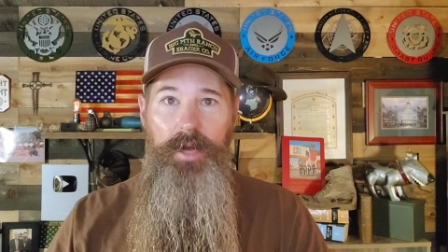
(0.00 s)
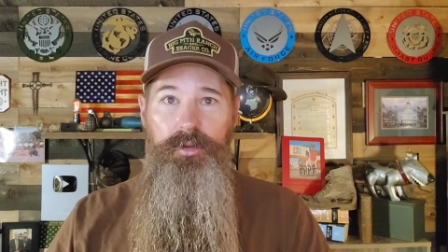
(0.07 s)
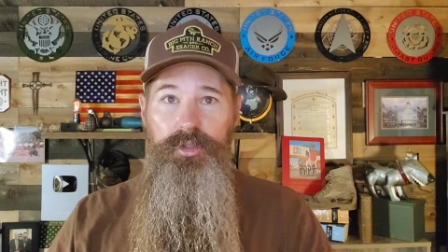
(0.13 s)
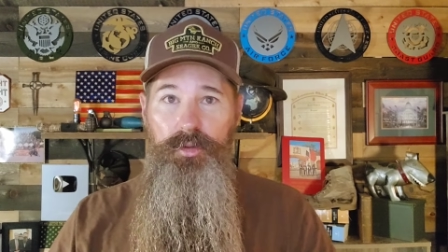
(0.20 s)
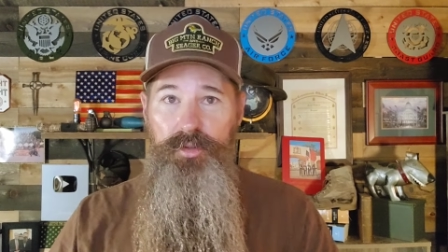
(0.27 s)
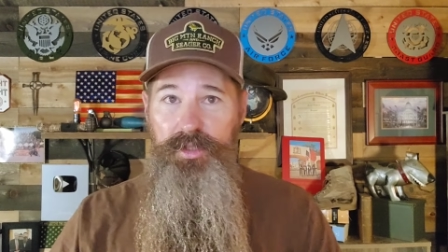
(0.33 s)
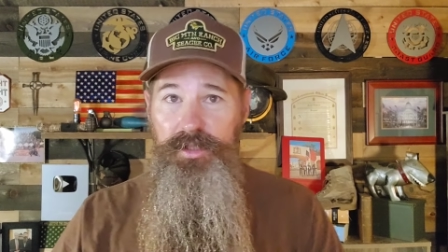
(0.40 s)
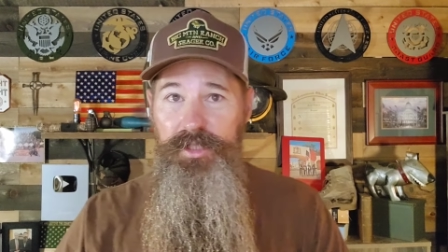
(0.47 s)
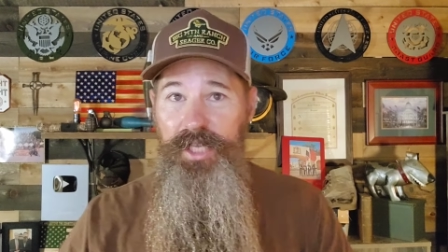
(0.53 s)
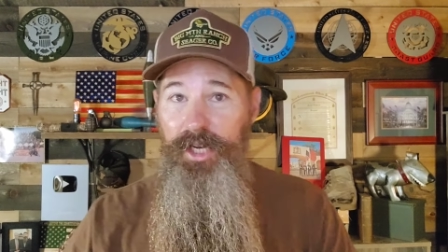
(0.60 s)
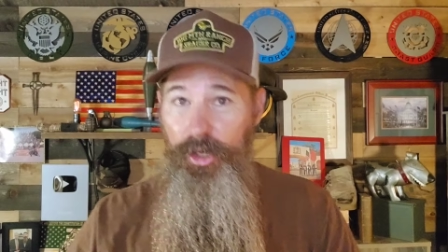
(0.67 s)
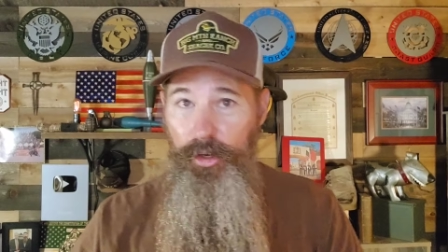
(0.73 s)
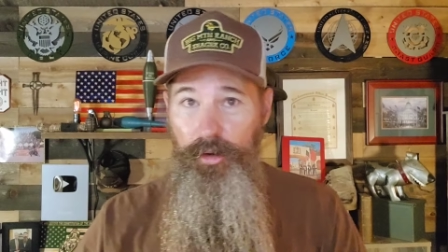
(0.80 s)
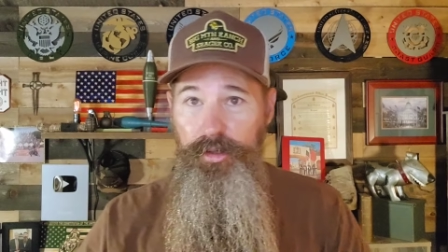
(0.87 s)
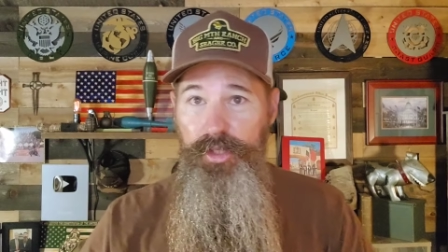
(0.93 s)
So
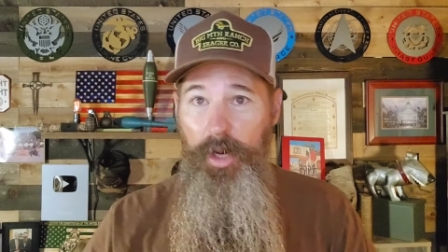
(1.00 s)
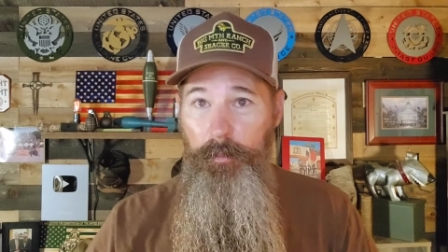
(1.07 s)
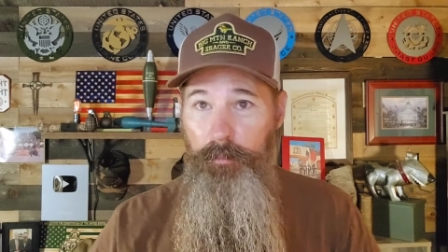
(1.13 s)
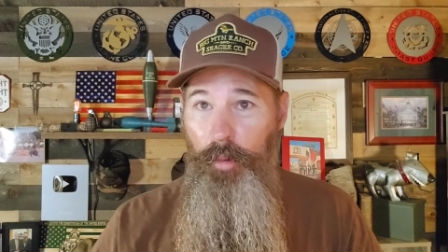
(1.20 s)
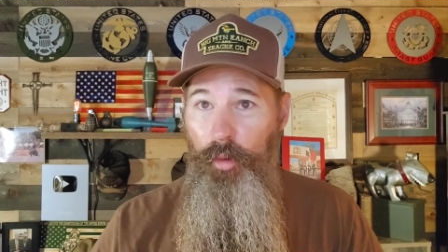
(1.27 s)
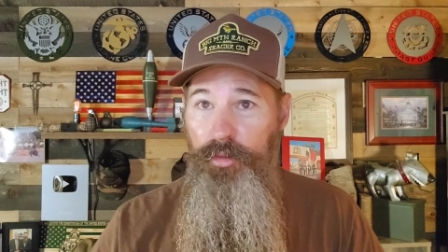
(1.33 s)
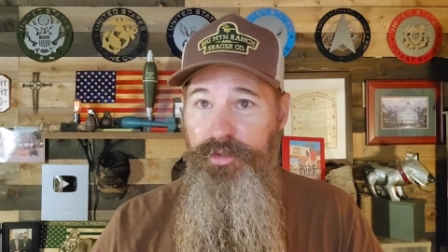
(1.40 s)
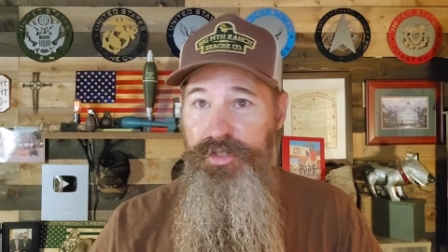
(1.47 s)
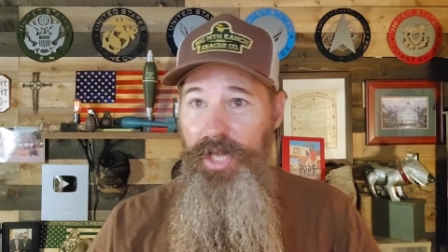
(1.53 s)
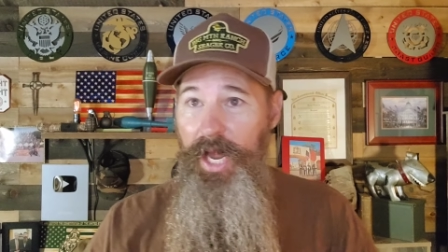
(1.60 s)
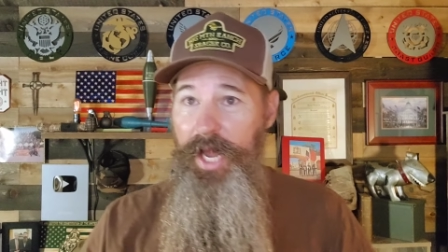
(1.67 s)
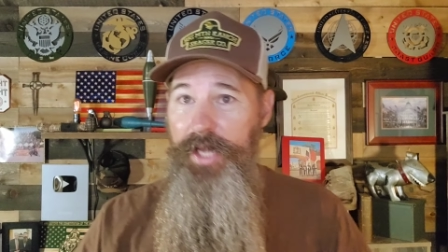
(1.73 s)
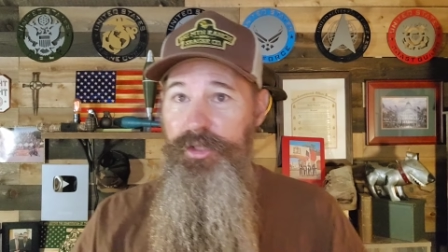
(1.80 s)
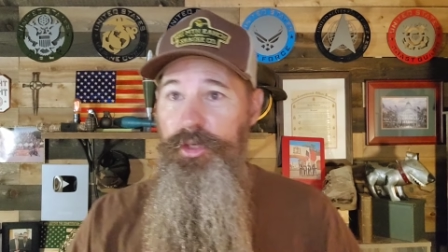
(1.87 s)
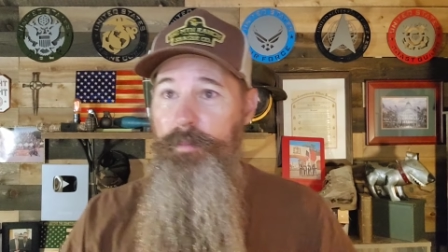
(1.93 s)
senators on both
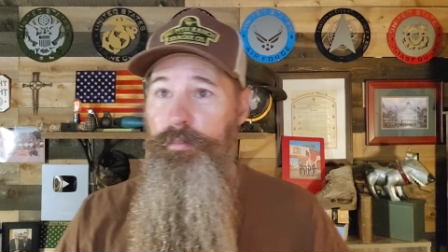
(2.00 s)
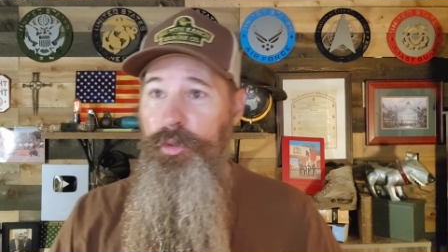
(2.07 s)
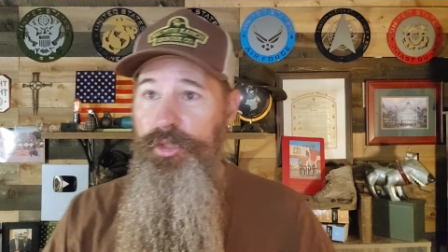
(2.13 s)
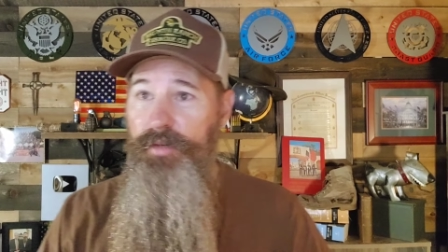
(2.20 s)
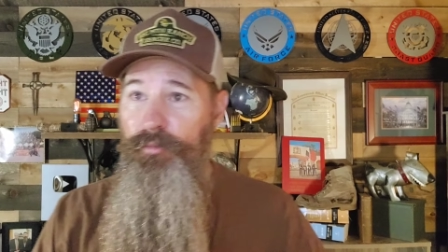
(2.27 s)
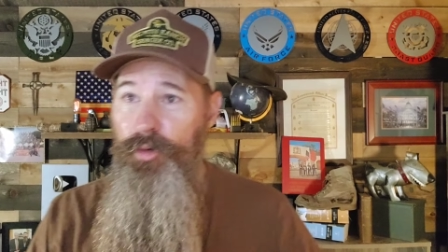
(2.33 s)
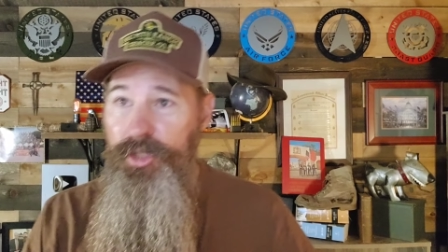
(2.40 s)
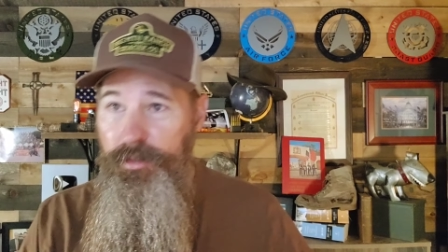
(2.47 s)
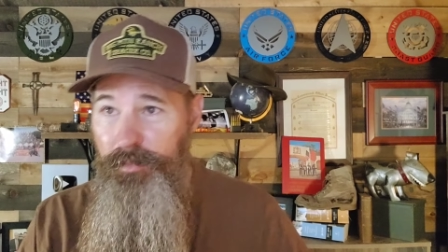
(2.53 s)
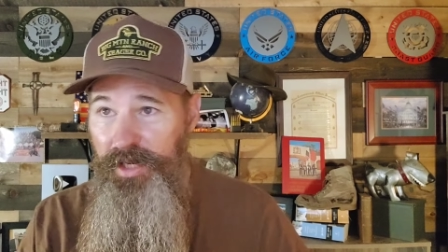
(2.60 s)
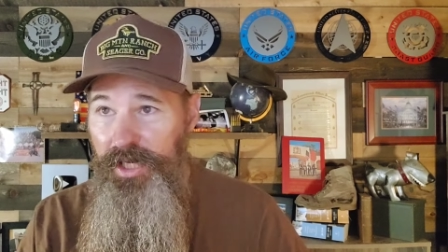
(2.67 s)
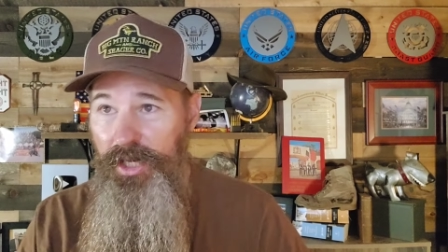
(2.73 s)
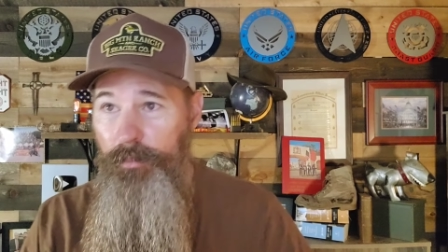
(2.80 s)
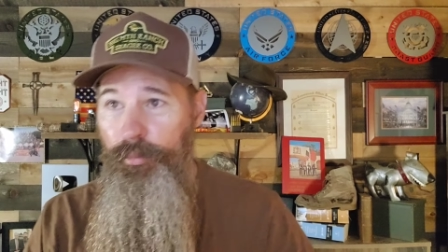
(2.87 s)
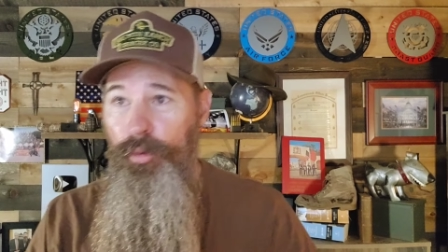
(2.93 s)
sides are pushing for a
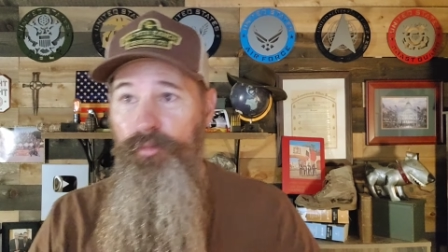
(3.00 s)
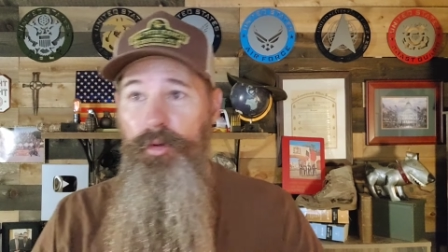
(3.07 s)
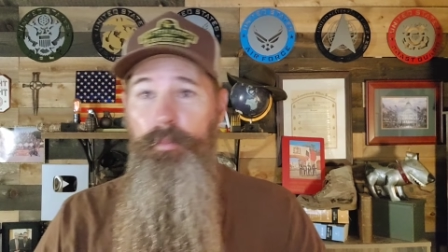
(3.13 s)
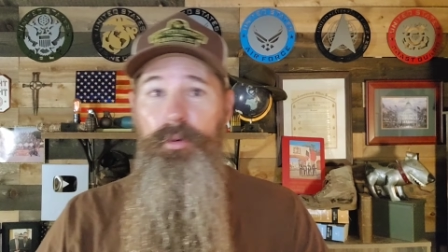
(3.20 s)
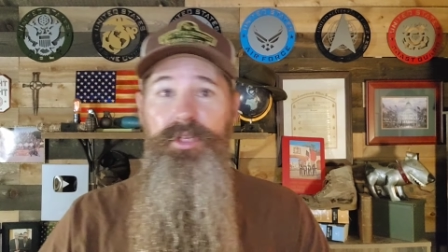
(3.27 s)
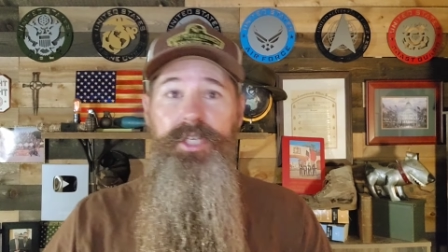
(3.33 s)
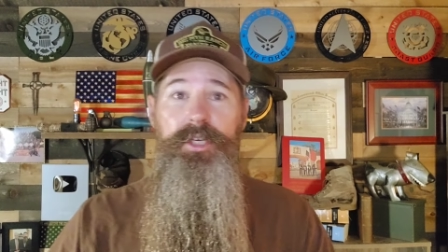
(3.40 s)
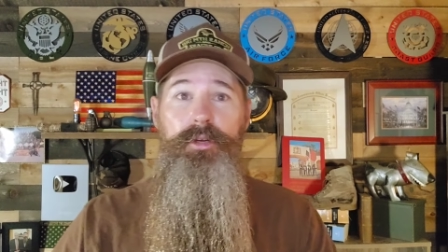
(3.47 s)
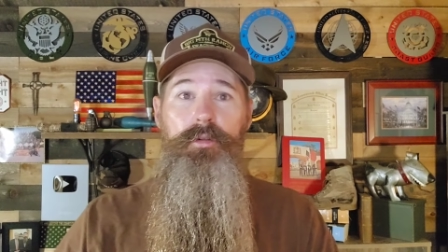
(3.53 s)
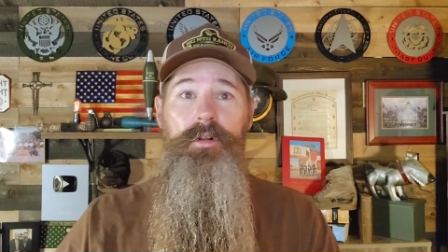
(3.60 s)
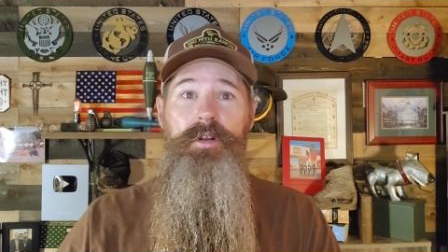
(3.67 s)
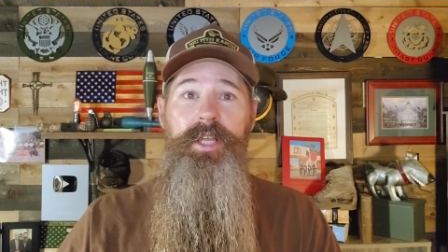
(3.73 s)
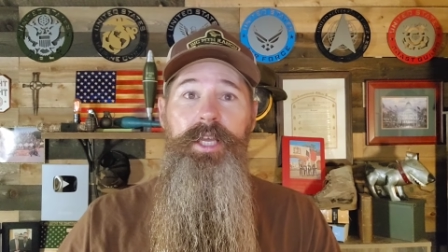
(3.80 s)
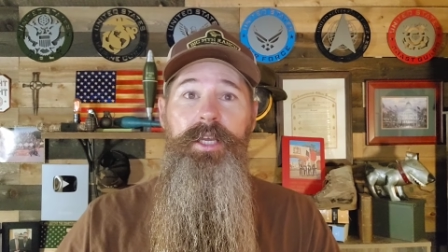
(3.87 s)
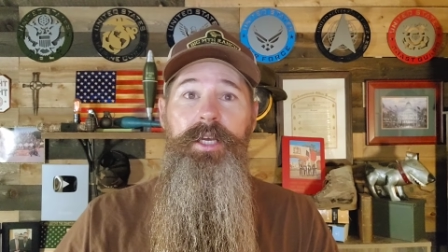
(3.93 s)
speedy approval,
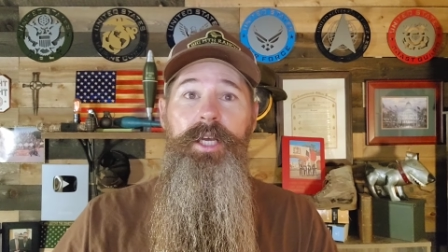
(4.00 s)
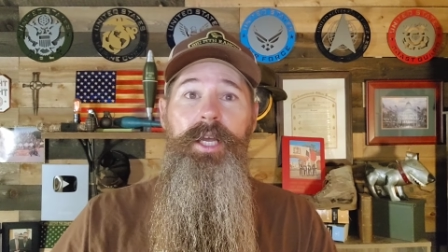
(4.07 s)
particularly